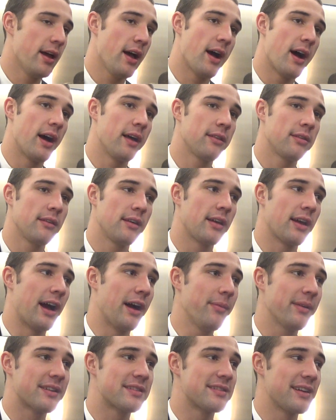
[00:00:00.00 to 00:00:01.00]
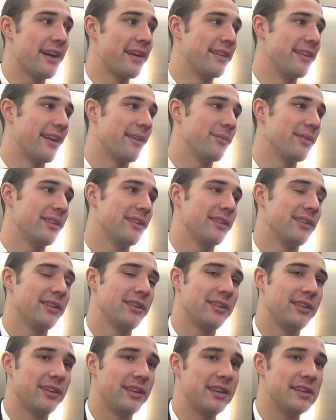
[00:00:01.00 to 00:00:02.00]
Yeah, I think I'm excited.
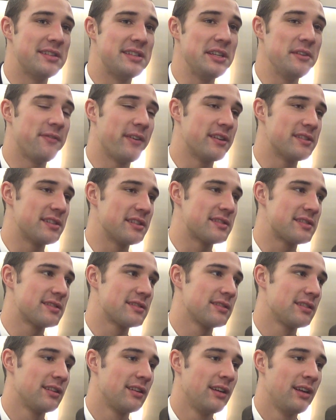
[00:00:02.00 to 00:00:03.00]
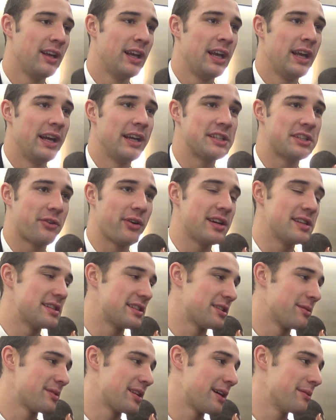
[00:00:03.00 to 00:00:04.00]
In defense, it's crazy
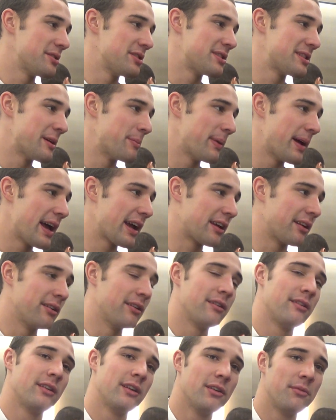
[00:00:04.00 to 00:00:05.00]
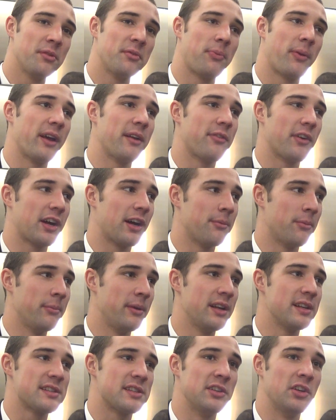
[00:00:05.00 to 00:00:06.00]
sometimes. You step back, you play for a couple
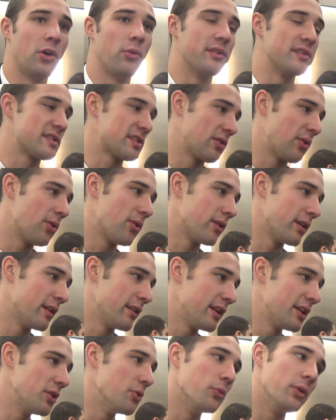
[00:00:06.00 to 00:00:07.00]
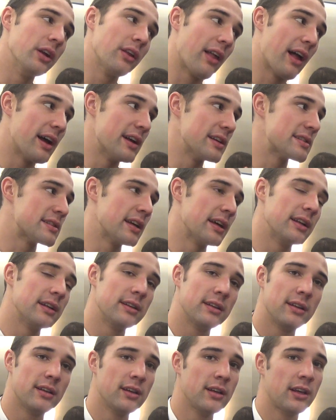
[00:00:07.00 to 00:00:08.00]
minutes, and no one scored. And then you realize
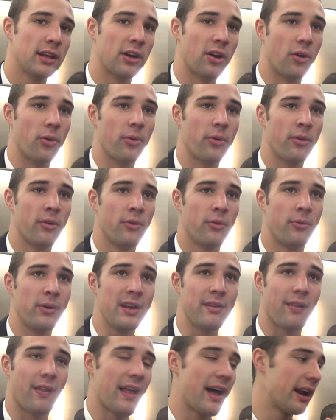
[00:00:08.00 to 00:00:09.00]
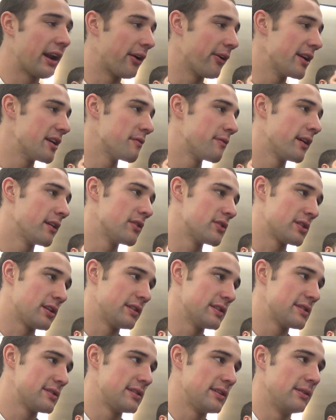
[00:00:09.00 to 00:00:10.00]
that, you know, we have a lot of great defenders on
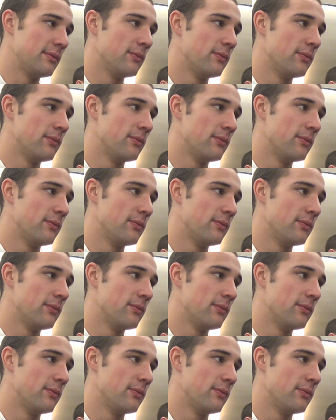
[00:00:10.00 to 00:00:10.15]
this team.